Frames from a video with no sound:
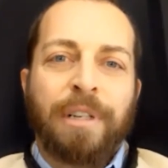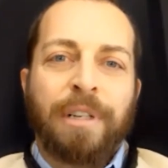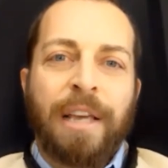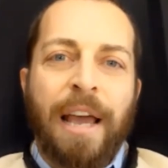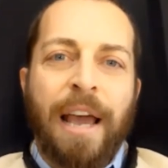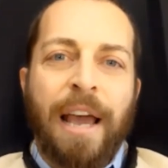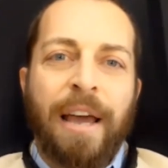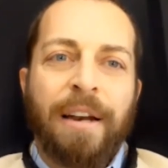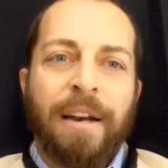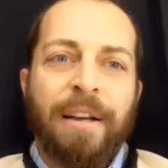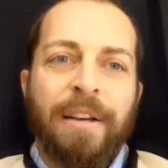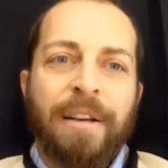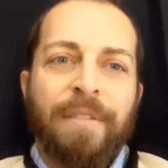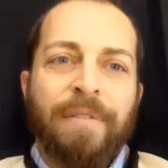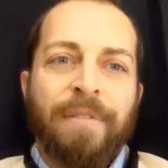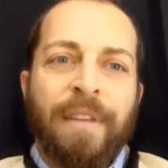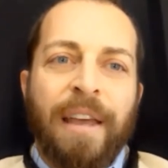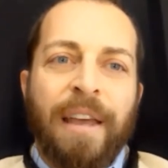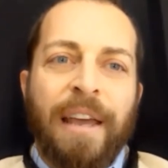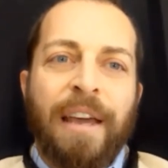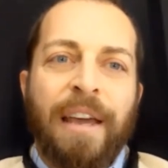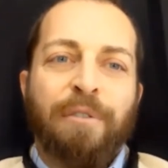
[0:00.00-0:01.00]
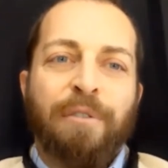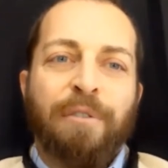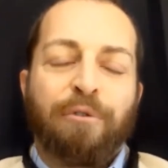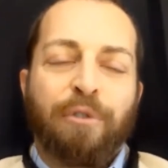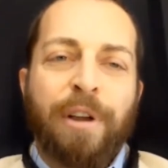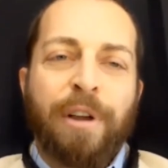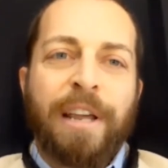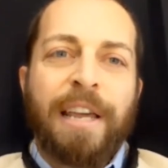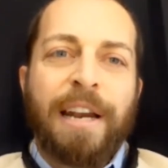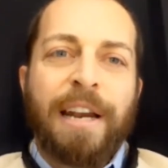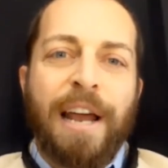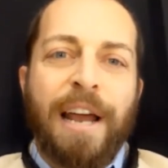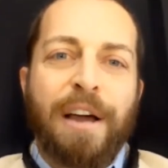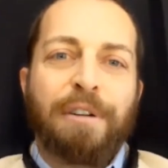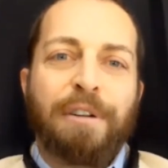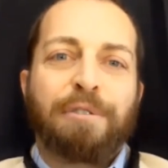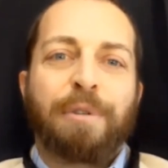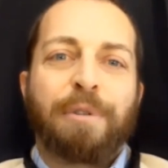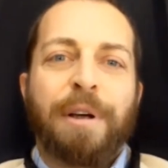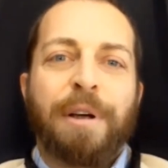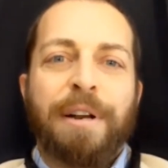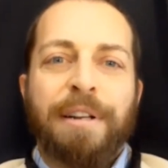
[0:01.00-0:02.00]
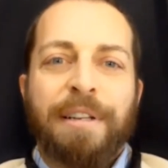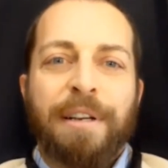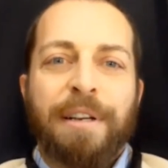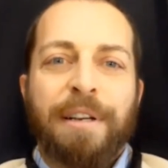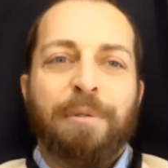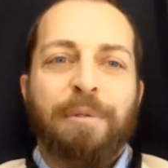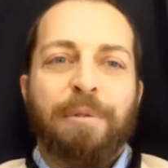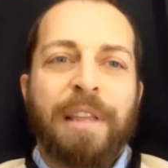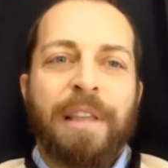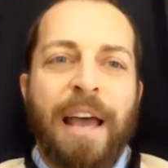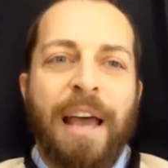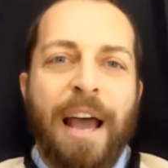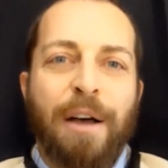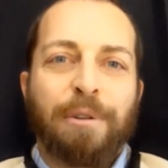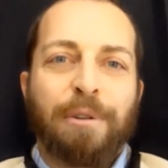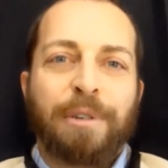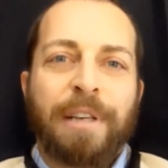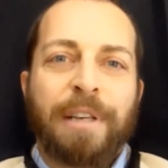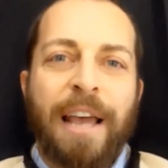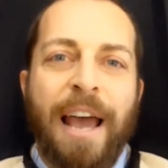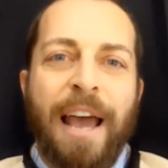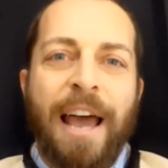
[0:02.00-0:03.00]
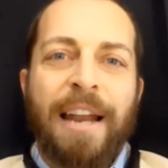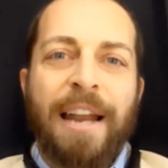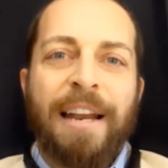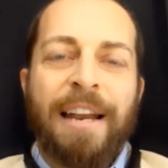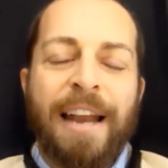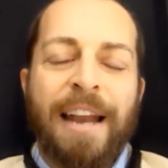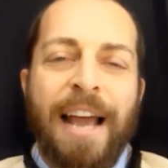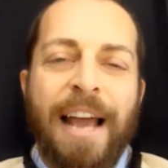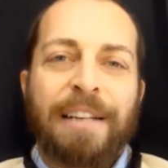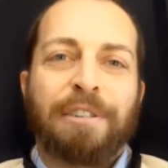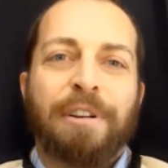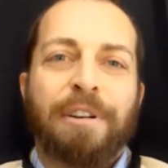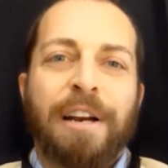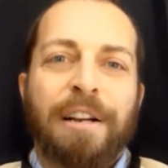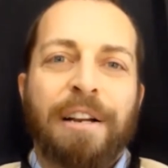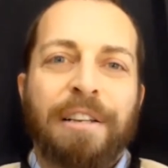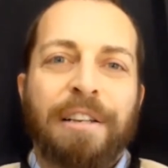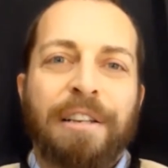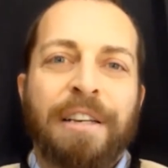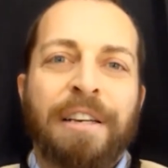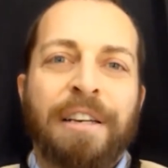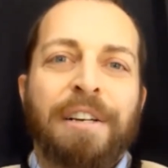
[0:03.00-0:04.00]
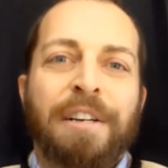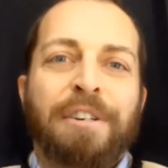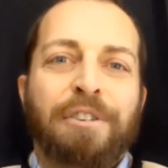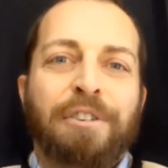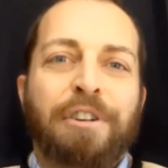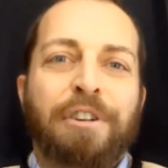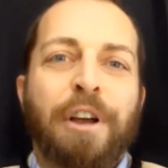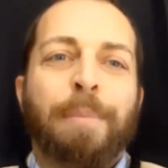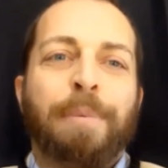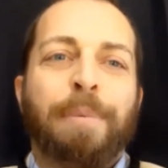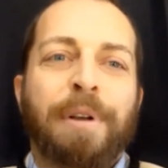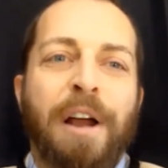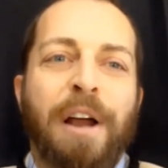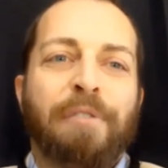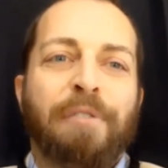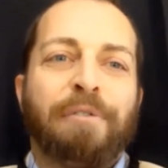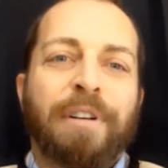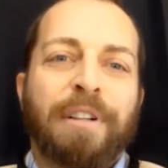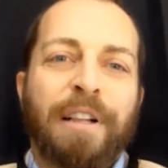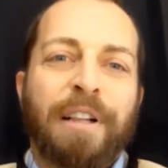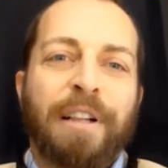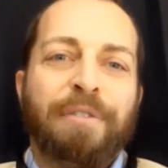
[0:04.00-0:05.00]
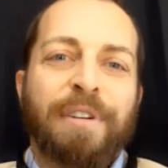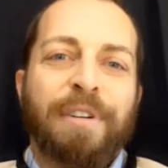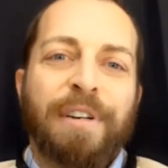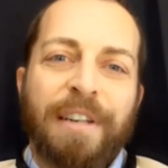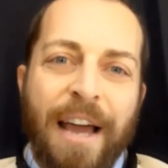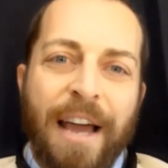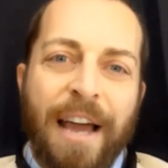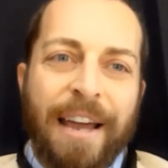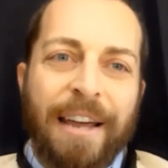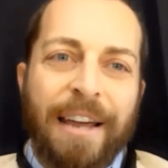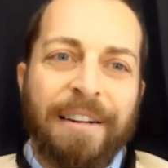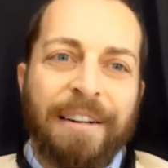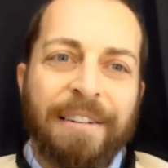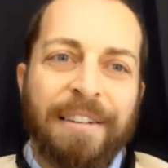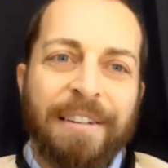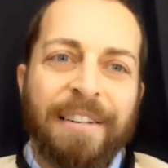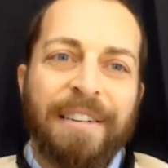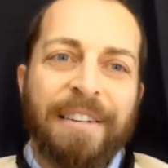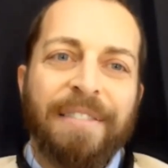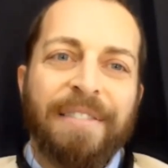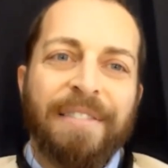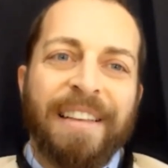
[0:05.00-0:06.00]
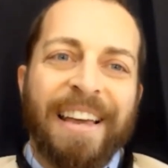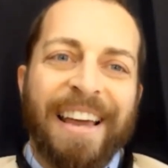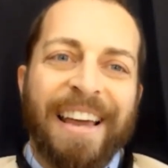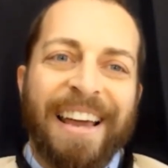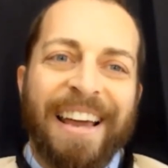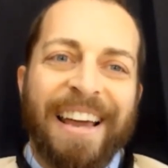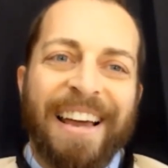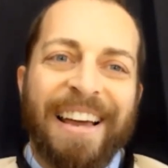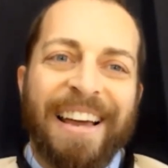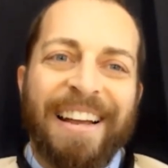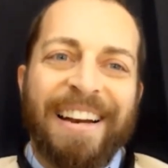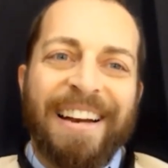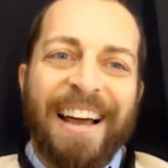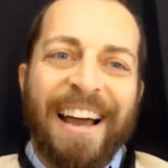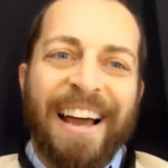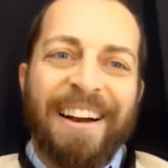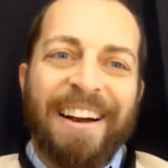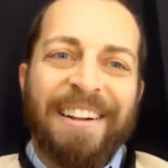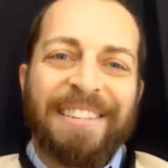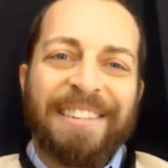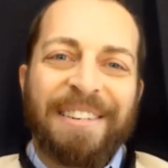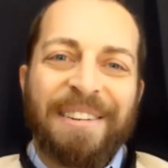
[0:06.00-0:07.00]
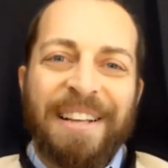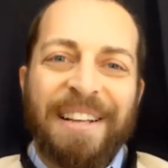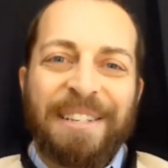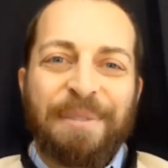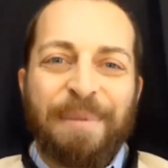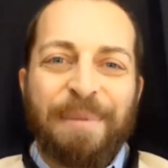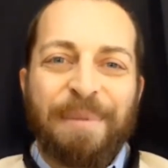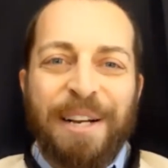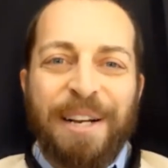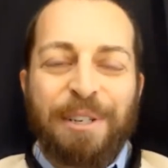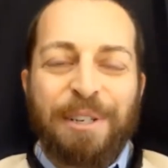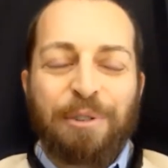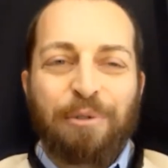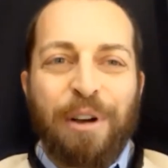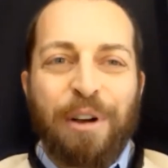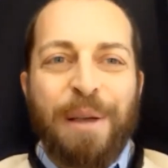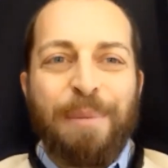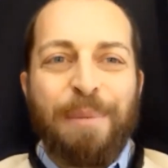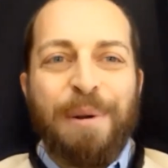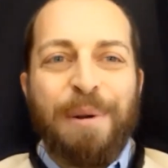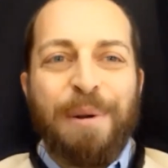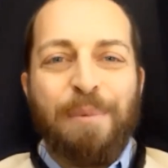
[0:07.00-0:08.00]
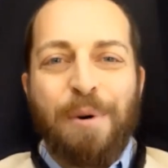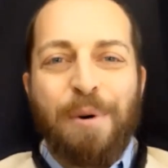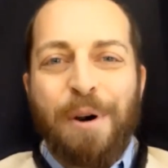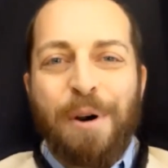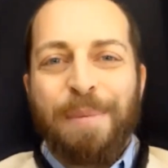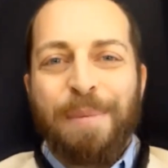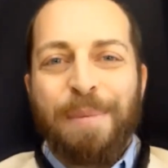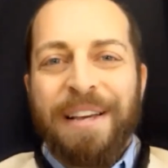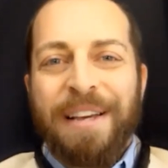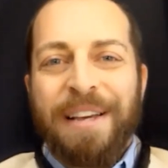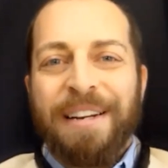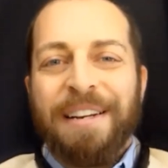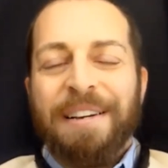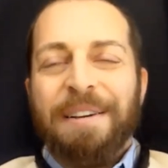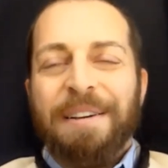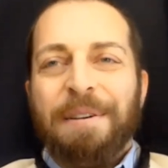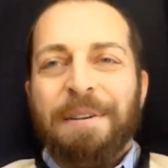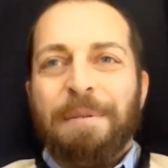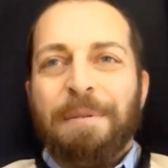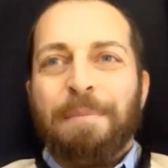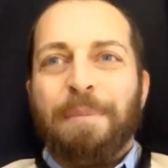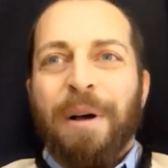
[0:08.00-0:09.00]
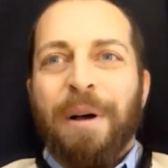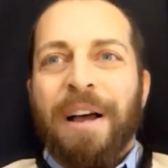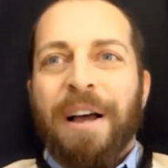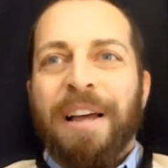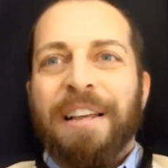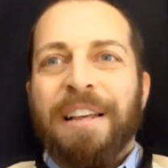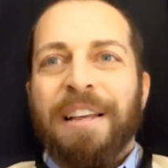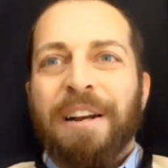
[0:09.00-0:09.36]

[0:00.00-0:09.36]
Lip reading: cat and freaking out trying to deal with the house cat and accidentally jumping off a cliff and dying. And I know that's a bit extreme and morbid, but